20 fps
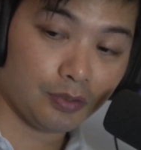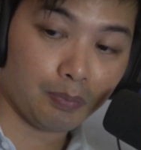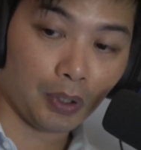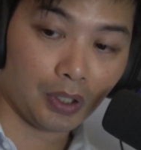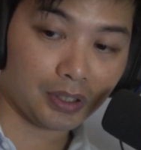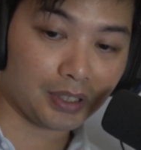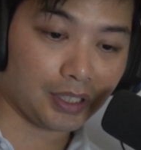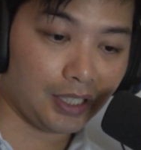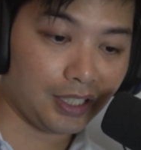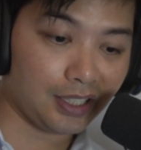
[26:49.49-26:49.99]

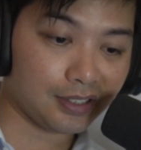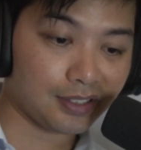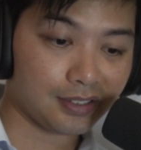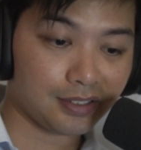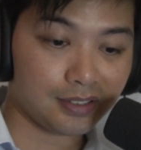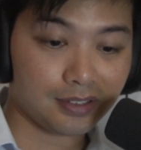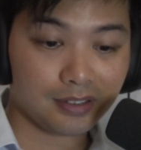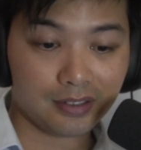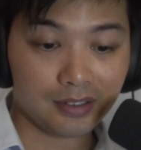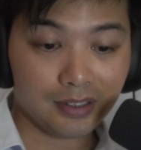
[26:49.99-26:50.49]

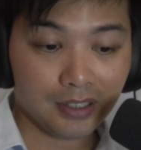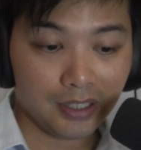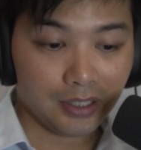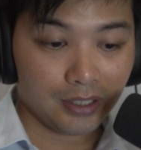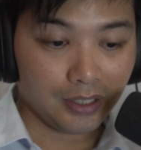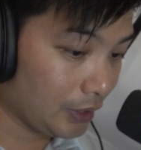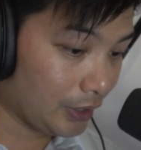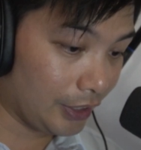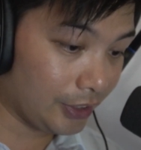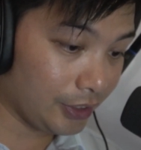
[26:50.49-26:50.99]
podcasts,
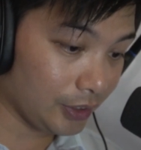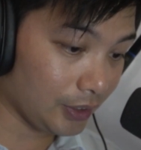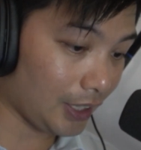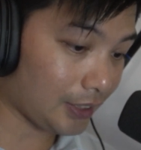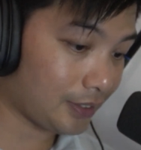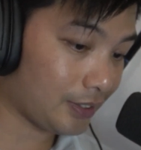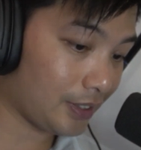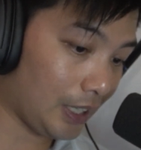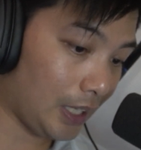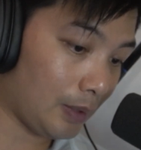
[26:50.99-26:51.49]
and you'd like
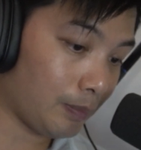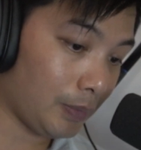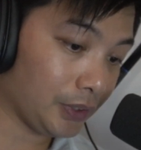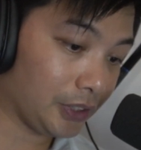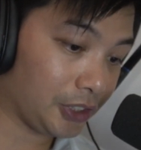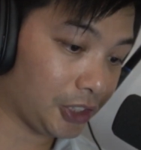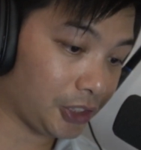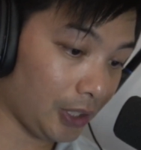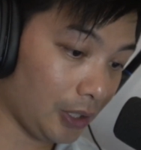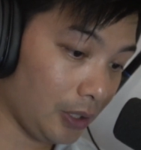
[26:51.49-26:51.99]
to come on the
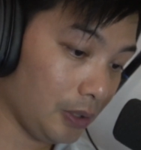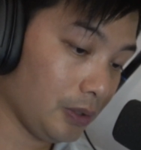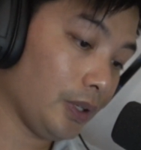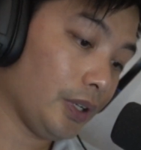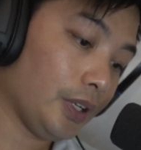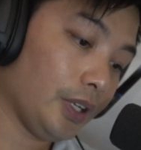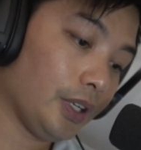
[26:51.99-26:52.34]
show,